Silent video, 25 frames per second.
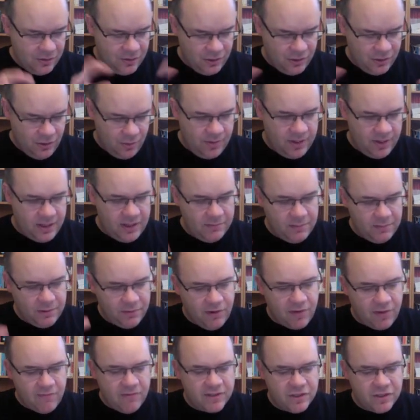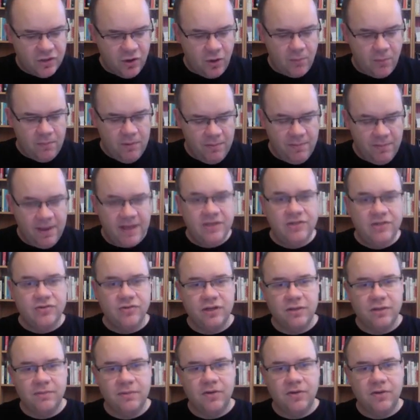competing, but rather as
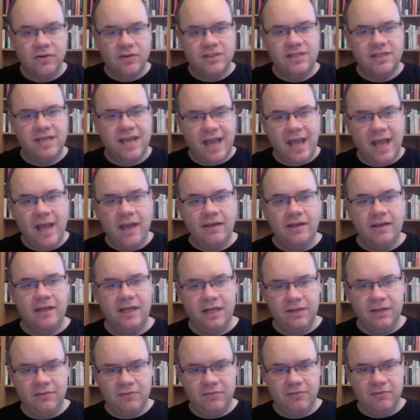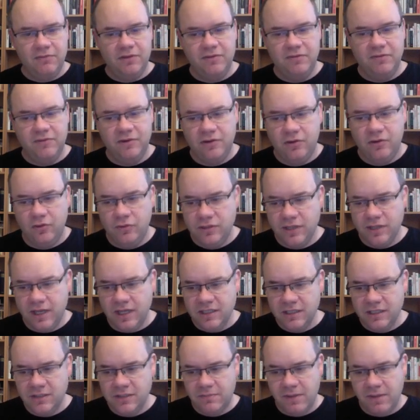complementary, because they are dealing with different use
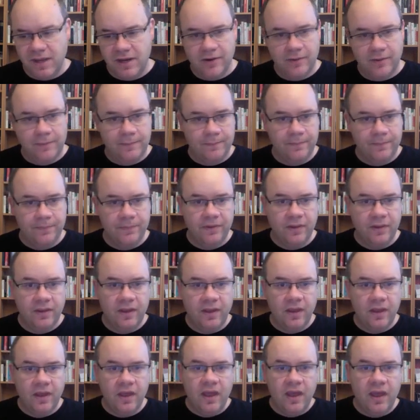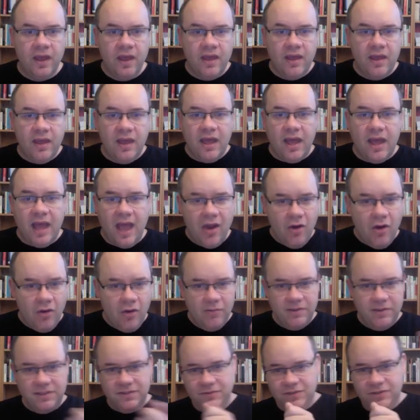cases better. I
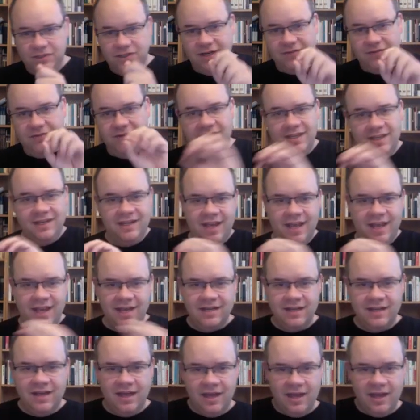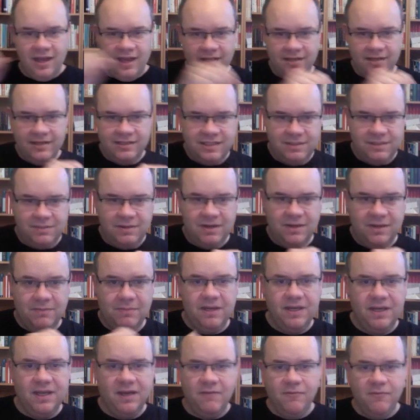always wish that Wikidata and semantic
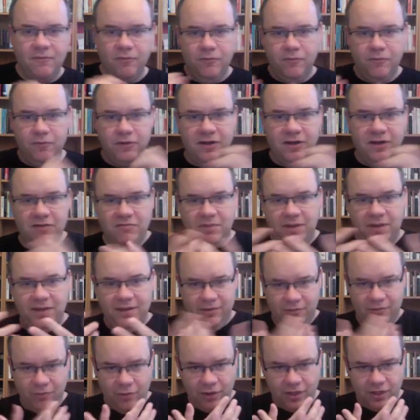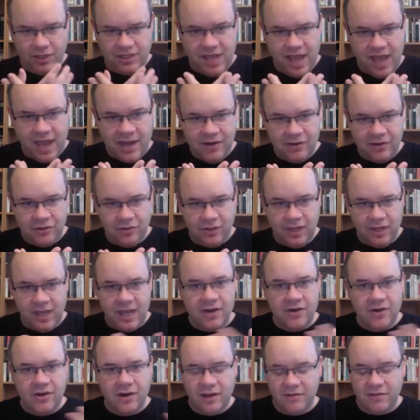media would have been growing tighter
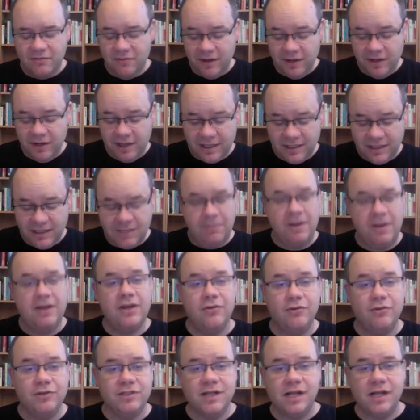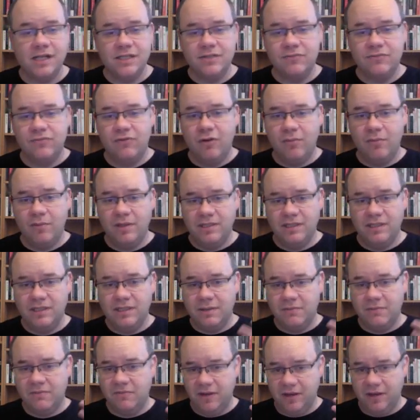together. I think that semantic results formats is
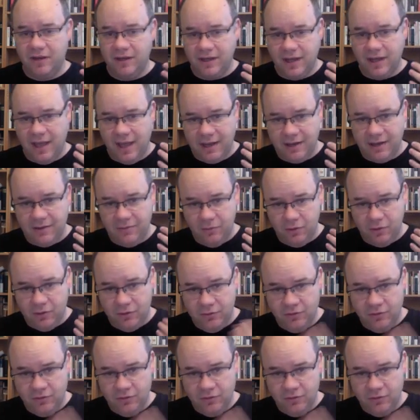something that would